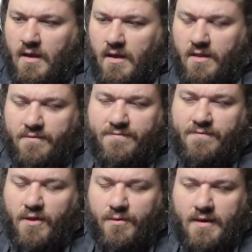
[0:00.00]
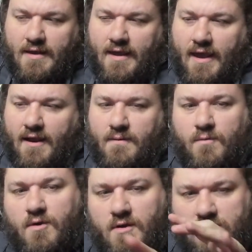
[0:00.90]
The floating
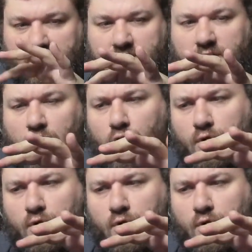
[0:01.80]
camera slow